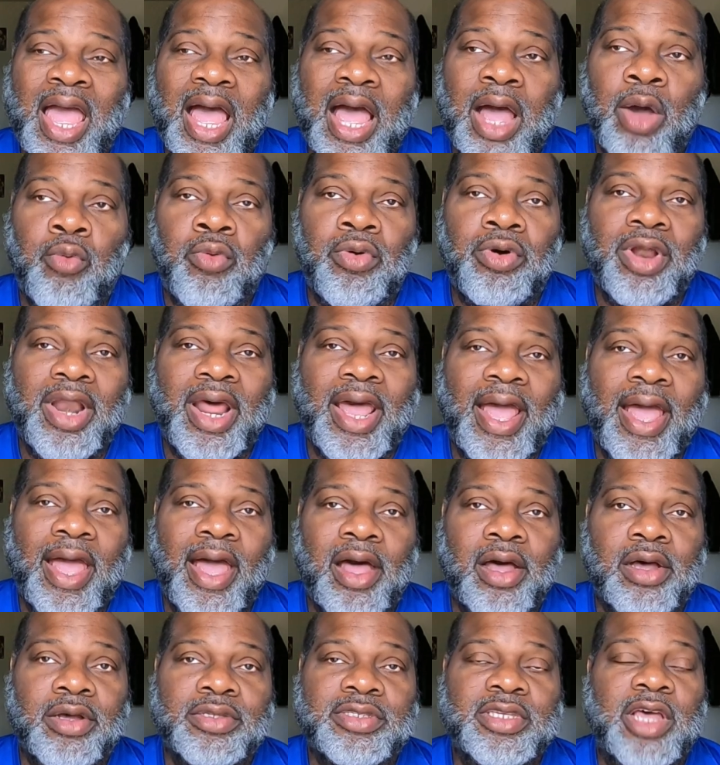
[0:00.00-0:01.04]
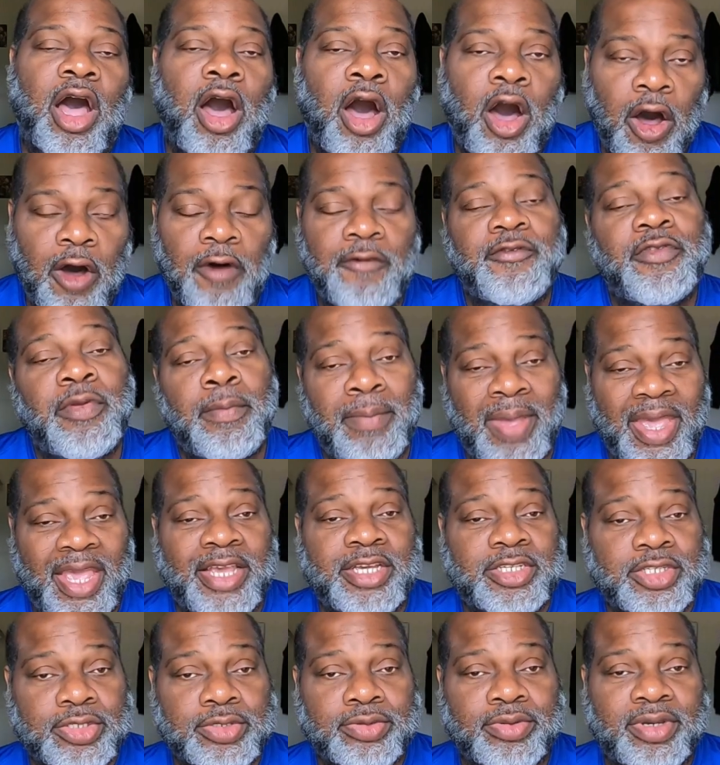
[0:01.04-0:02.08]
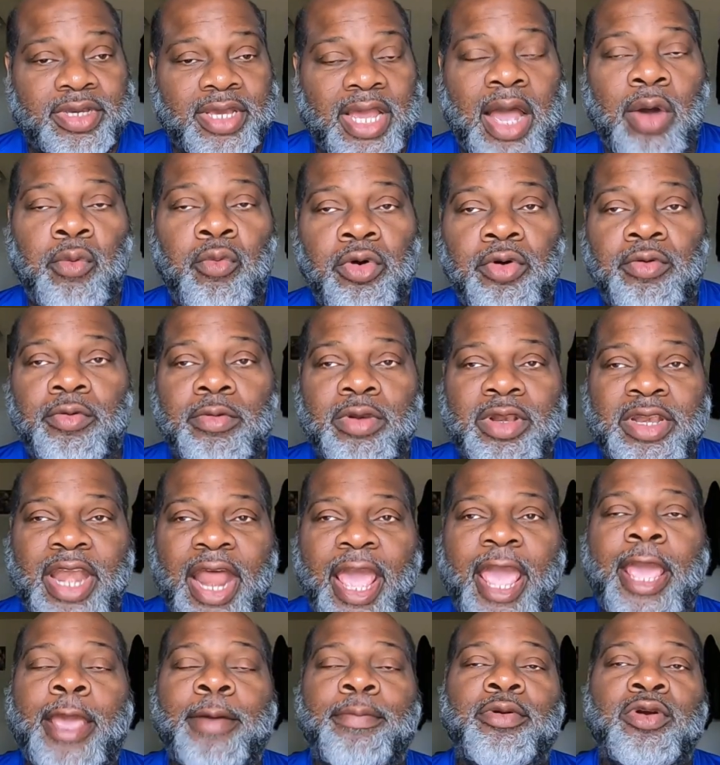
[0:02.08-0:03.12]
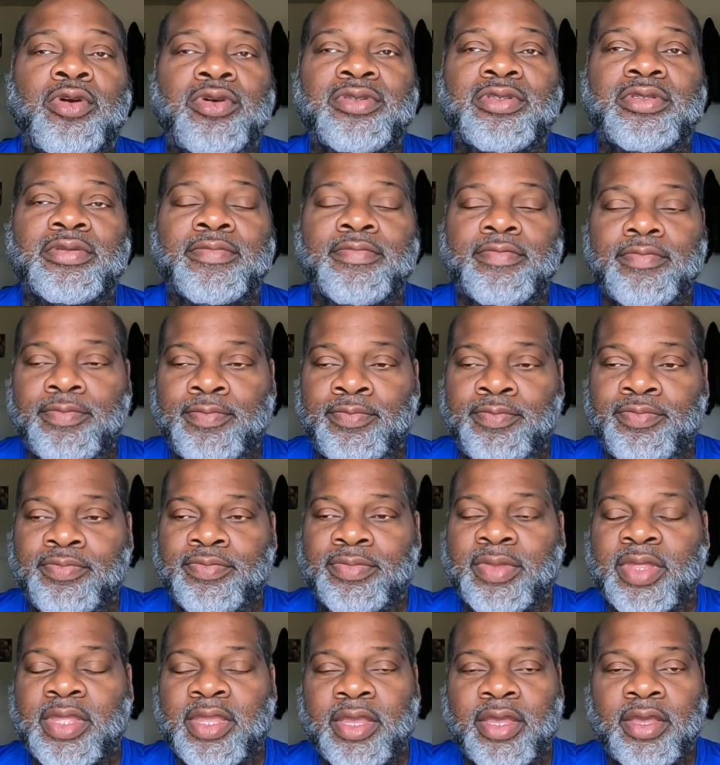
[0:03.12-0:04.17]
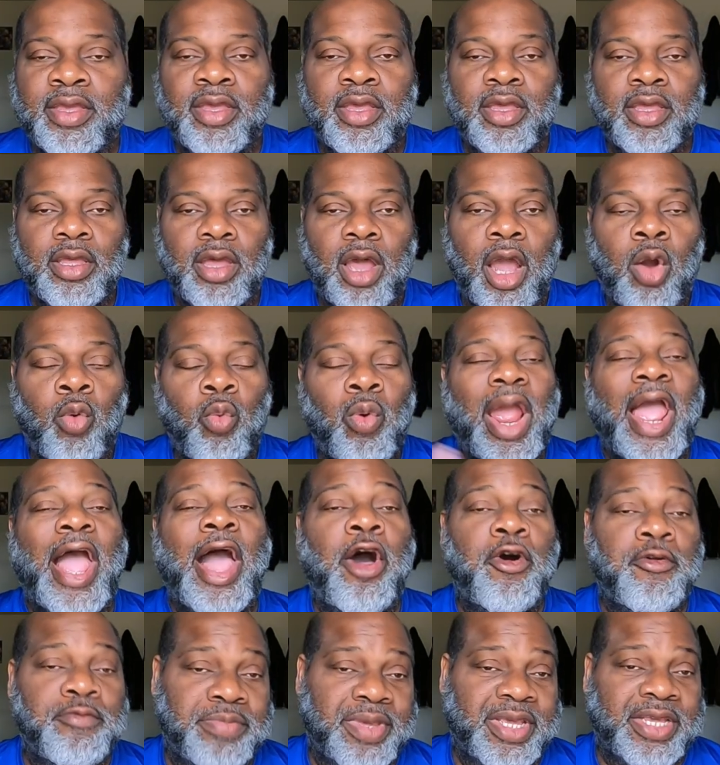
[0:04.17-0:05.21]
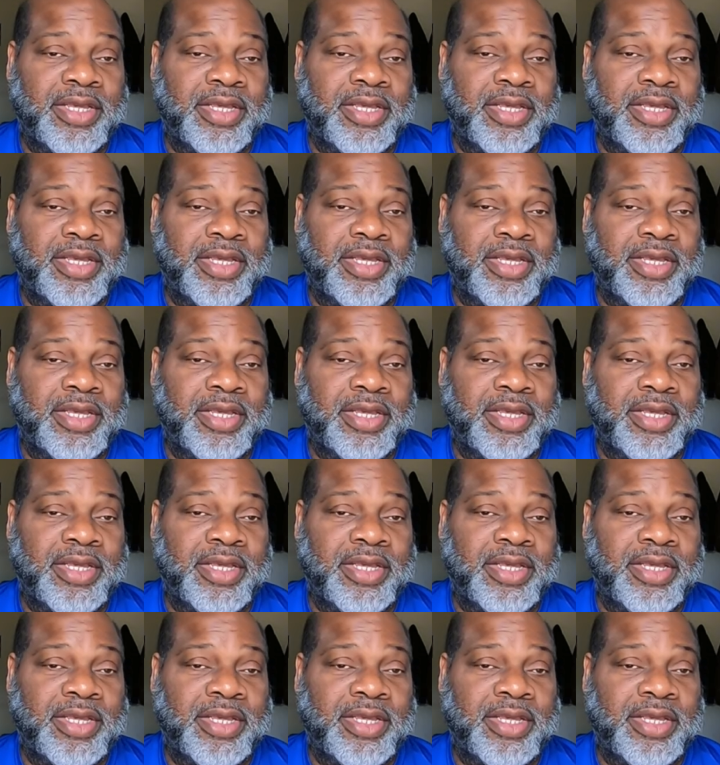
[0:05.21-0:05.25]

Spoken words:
I want a house off the main street. I want neighbors around